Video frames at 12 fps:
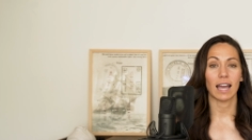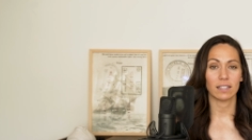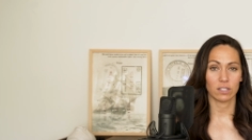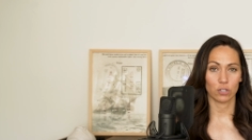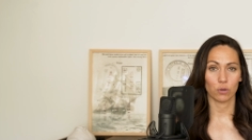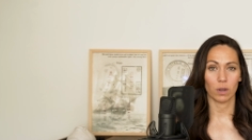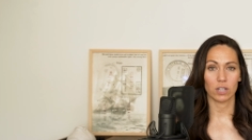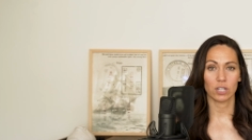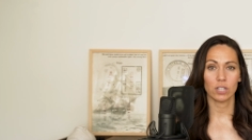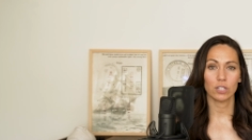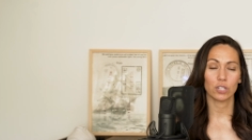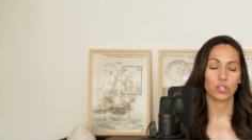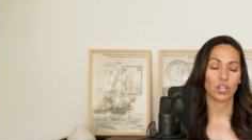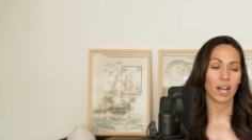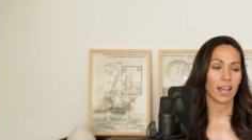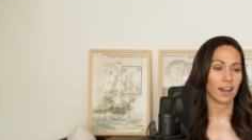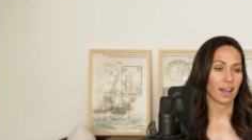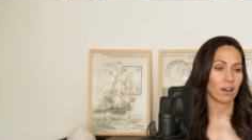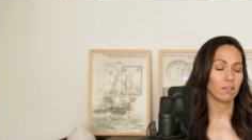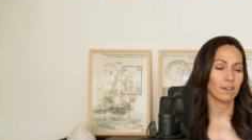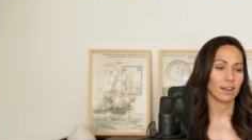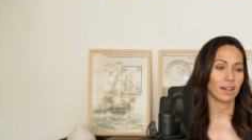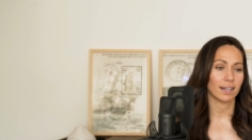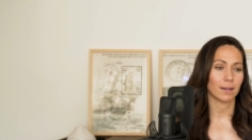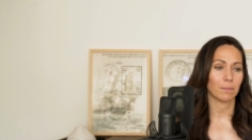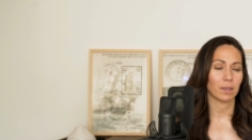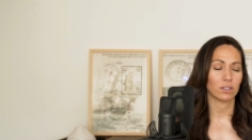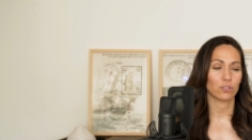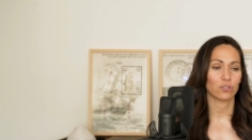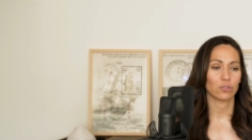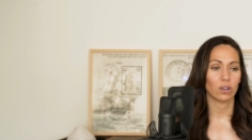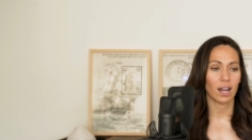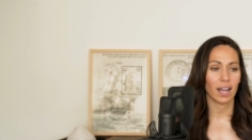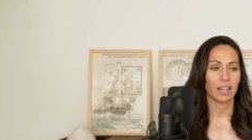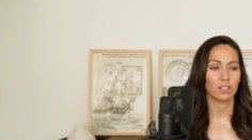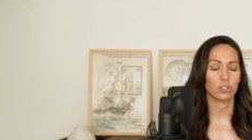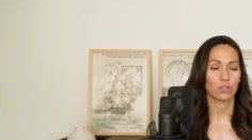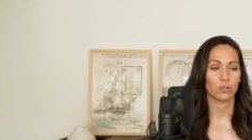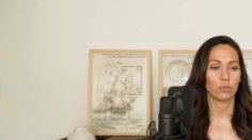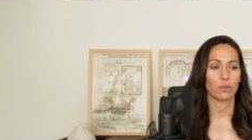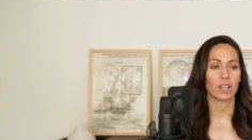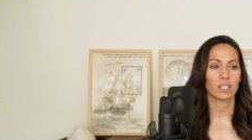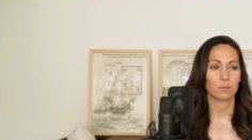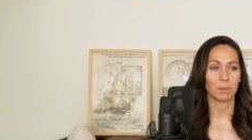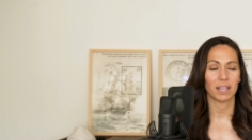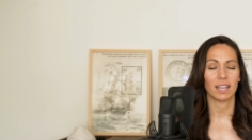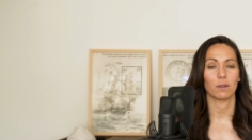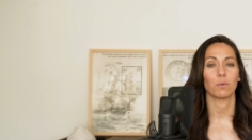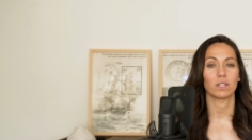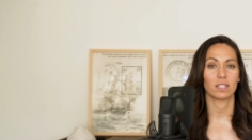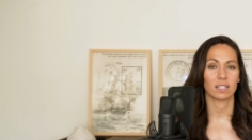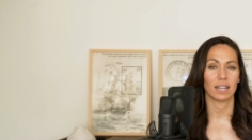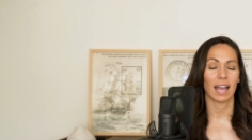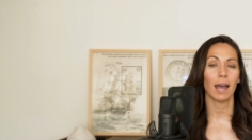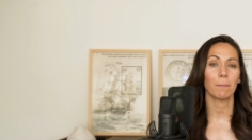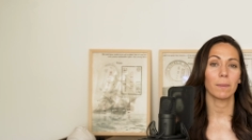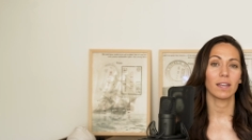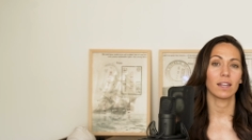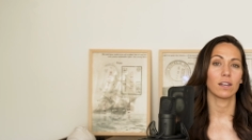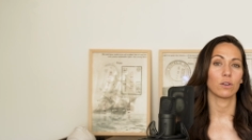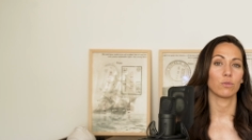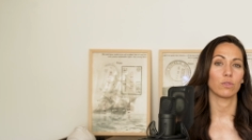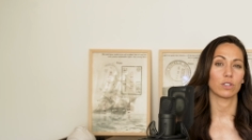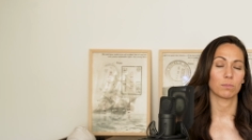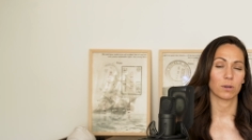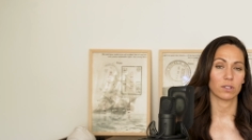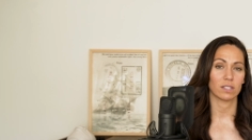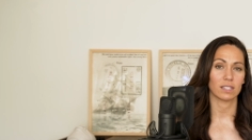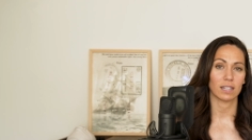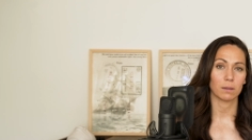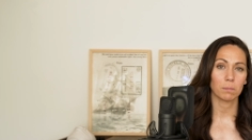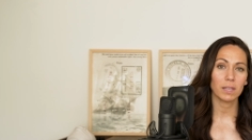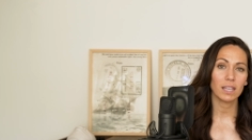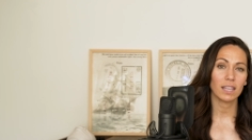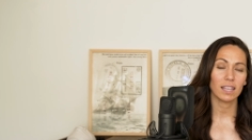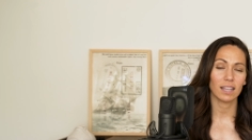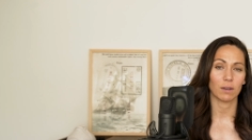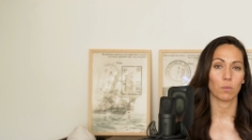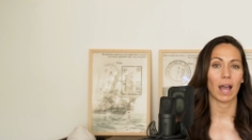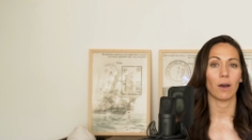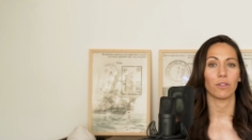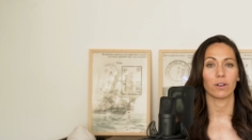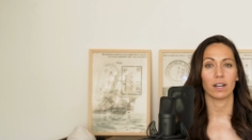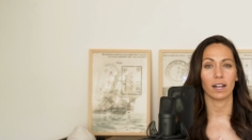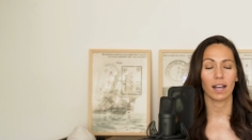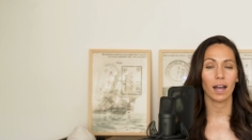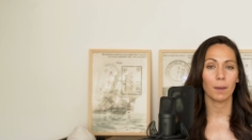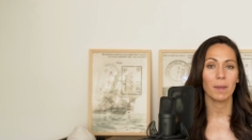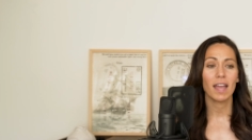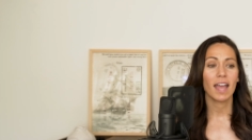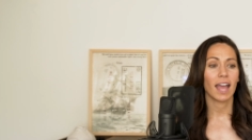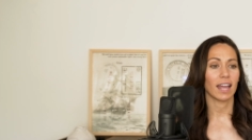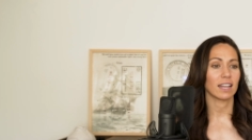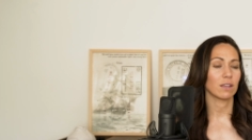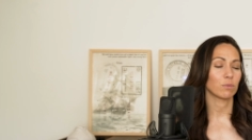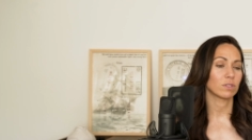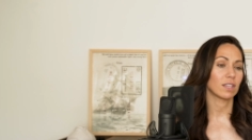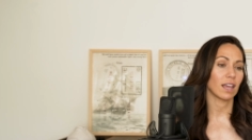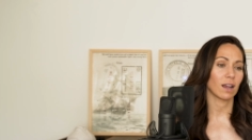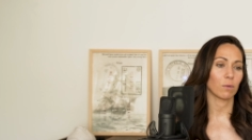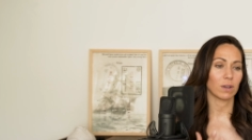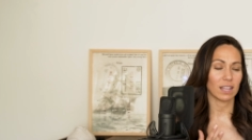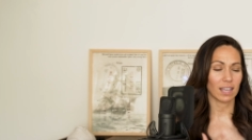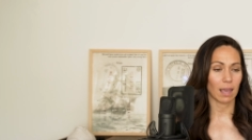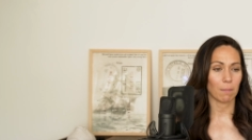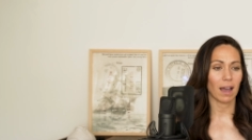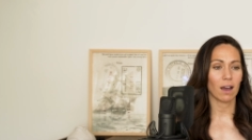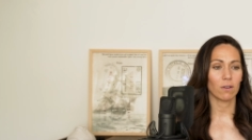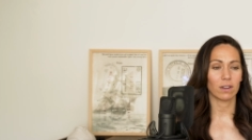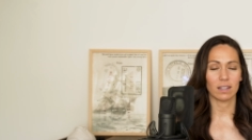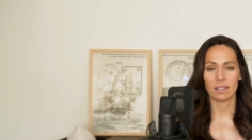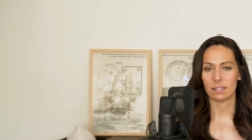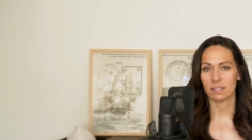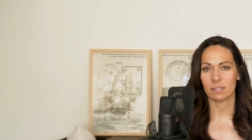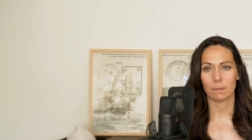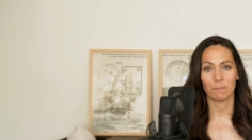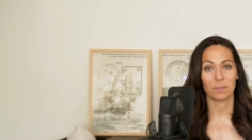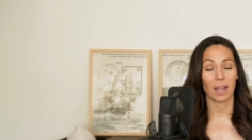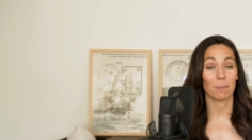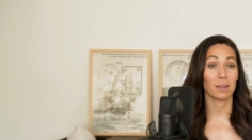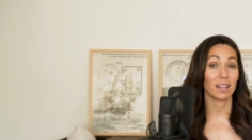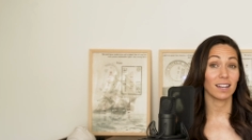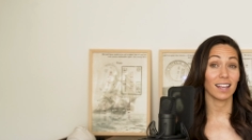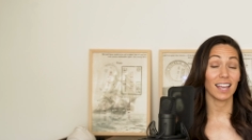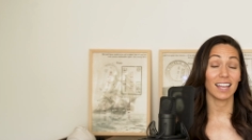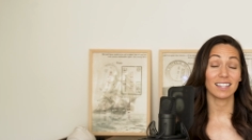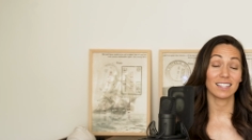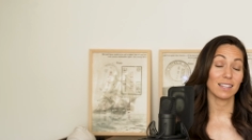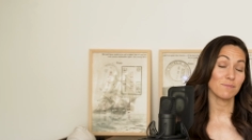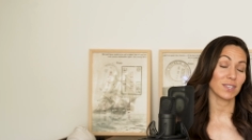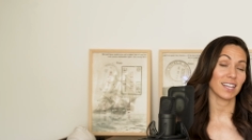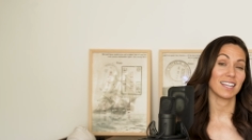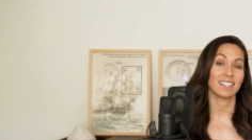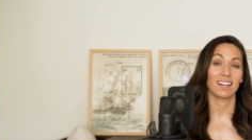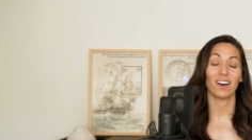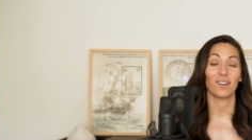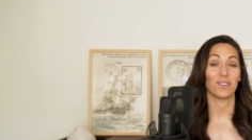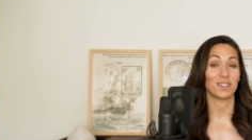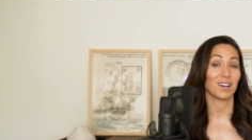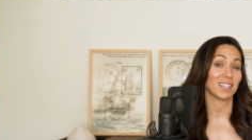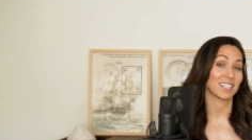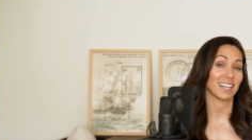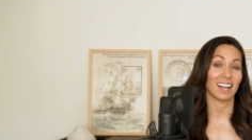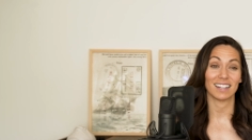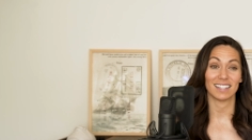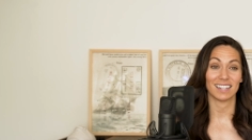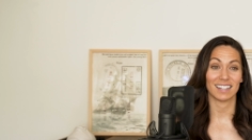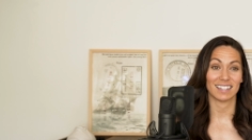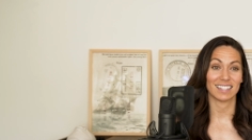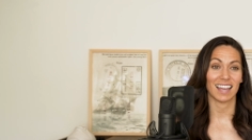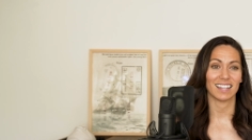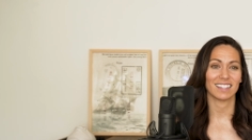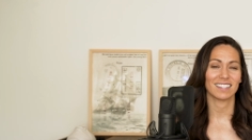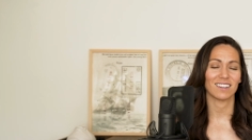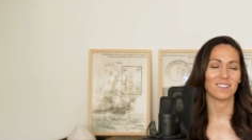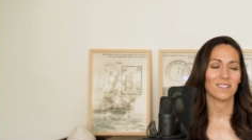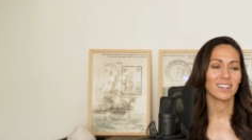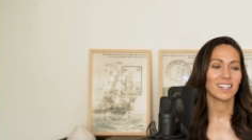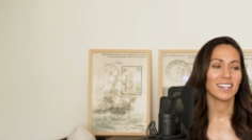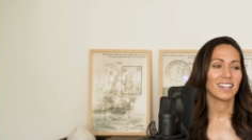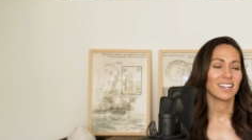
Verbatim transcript: that situation to try it out um, and try to explain what's going to happen and who this person's going to be and how they're going to come. And he was there when he came out, and he's, I mean, it seems like he's got all the dots connected in his head. So,